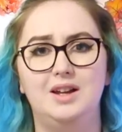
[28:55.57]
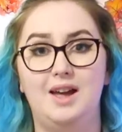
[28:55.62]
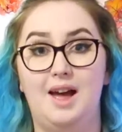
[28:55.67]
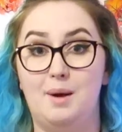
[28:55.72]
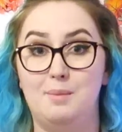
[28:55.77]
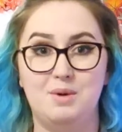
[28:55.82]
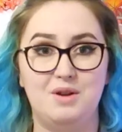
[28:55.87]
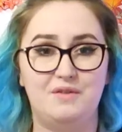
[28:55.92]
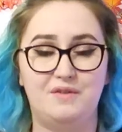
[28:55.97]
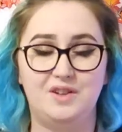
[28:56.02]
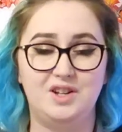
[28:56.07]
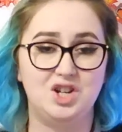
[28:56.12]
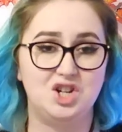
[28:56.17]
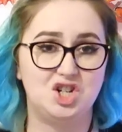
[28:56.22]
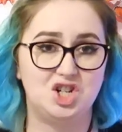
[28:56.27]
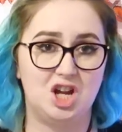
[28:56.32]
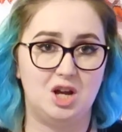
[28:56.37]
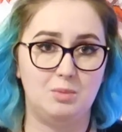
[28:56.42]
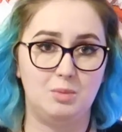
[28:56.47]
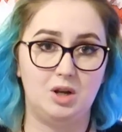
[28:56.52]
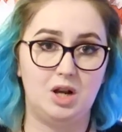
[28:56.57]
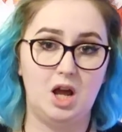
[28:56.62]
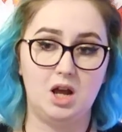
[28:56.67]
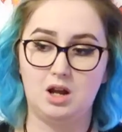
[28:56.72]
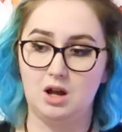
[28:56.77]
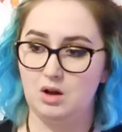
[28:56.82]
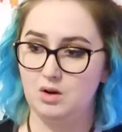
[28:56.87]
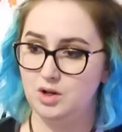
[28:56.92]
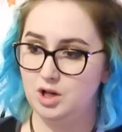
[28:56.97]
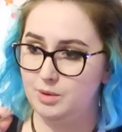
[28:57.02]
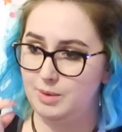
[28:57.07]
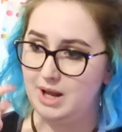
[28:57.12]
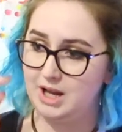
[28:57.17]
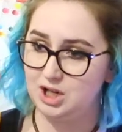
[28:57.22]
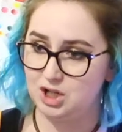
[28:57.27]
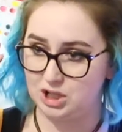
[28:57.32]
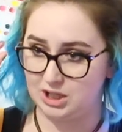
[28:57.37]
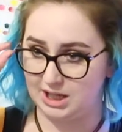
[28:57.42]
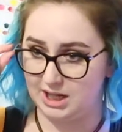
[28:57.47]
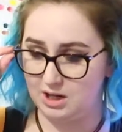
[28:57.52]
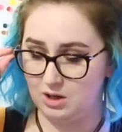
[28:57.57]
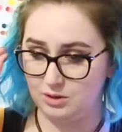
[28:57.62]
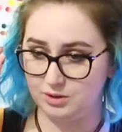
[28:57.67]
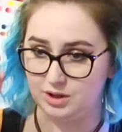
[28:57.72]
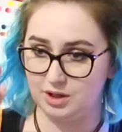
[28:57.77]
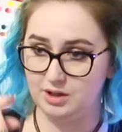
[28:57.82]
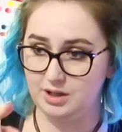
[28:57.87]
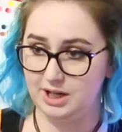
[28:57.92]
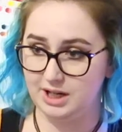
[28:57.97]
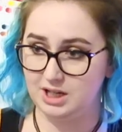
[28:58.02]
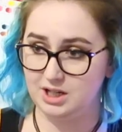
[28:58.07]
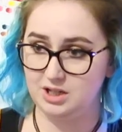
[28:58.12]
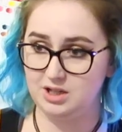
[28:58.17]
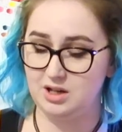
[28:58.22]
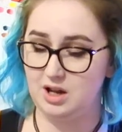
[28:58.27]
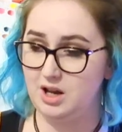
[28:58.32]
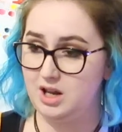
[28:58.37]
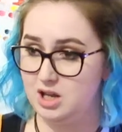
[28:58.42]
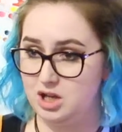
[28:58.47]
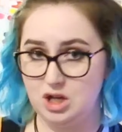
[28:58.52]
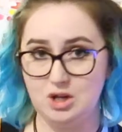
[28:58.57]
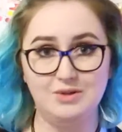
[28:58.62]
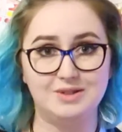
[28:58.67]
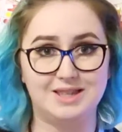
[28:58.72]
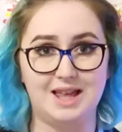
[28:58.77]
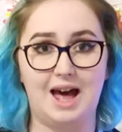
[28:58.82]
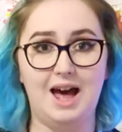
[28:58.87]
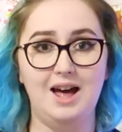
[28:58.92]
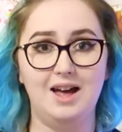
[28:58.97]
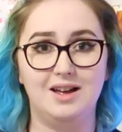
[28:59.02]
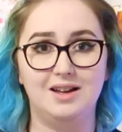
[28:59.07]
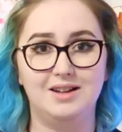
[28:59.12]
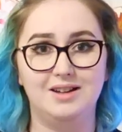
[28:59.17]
and we finish it and we're like, oh no, actually, hold on, I can use that.